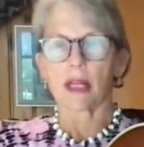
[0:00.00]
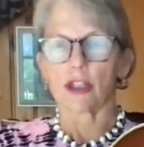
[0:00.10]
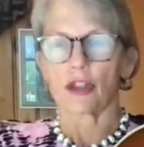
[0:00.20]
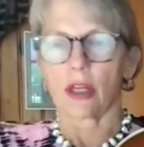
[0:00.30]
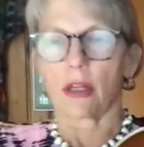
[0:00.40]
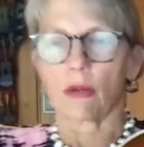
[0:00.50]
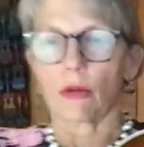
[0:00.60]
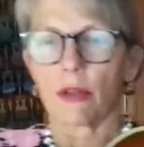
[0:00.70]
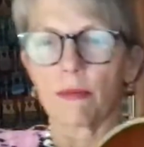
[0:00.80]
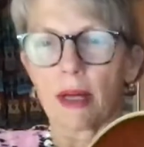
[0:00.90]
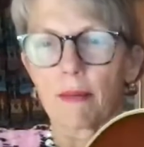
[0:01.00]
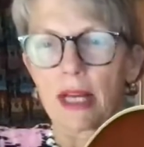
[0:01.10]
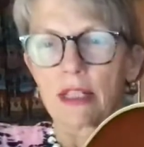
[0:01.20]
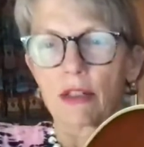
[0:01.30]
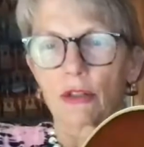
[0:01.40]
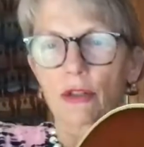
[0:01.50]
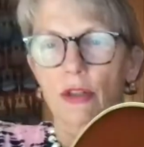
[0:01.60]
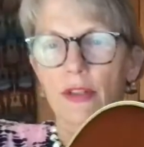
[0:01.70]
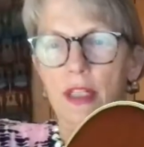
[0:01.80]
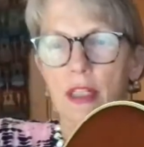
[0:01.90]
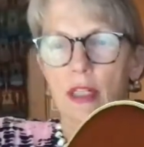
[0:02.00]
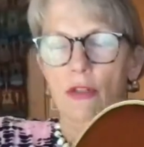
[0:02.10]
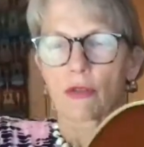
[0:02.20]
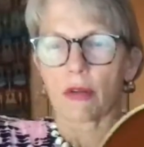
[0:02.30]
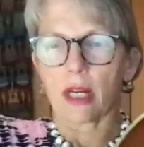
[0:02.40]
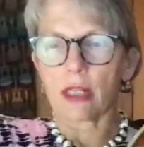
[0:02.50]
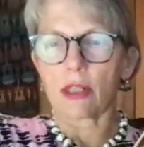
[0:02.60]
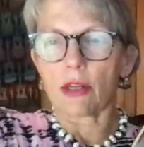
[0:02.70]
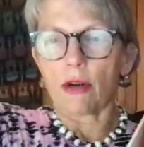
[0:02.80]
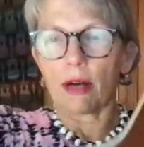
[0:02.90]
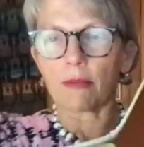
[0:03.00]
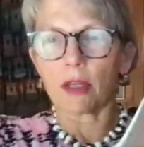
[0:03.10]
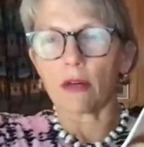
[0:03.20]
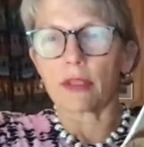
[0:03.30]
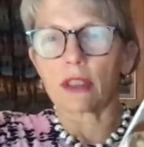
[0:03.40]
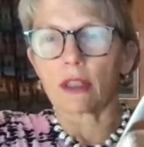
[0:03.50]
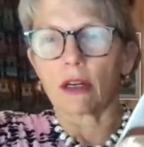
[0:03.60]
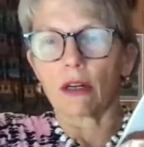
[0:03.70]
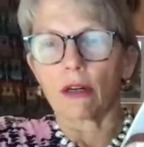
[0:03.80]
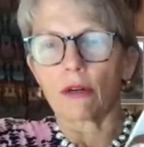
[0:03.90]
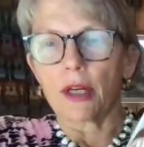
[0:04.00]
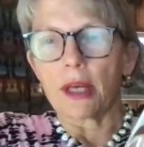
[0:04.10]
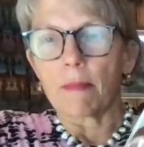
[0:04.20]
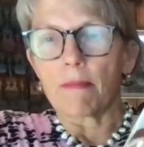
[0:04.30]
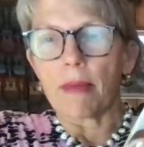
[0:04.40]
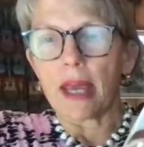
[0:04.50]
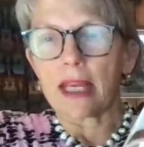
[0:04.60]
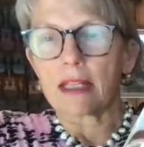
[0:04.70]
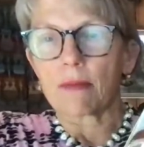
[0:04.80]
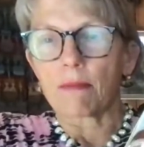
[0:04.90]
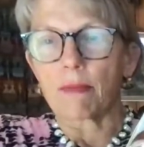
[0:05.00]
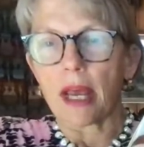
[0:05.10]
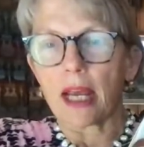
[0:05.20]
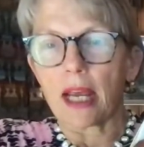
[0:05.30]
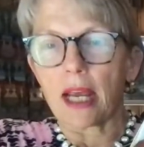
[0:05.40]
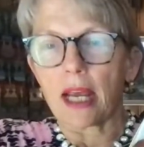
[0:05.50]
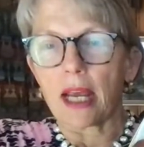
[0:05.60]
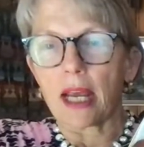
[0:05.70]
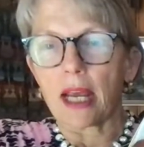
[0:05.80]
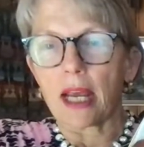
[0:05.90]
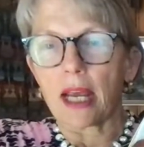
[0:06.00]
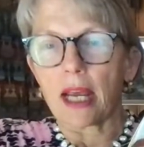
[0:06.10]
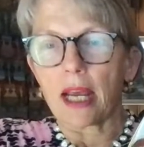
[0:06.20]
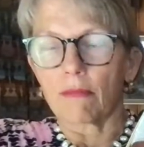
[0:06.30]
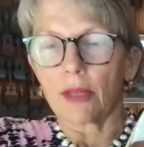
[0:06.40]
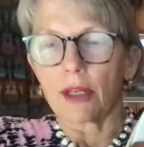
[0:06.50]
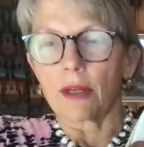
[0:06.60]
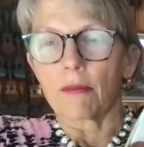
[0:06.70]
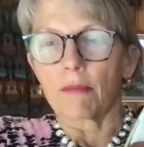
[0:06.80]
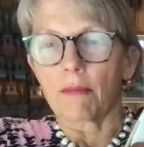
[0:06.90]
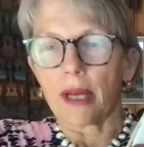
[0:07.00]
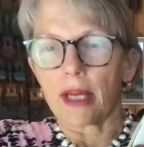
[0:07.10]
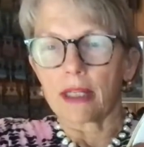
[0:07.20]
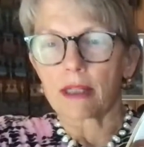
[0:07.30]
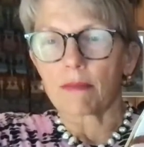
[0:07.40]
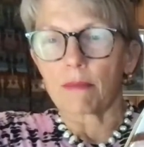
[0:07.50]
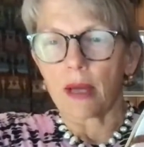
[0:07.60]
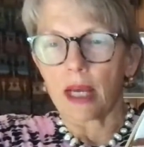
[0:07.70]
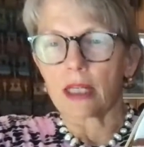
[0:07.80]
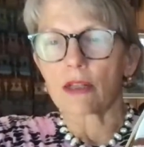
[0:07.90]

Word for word: G chord, my bass note's on the sixth string, so I'm going to go bass, bass, bass, bass,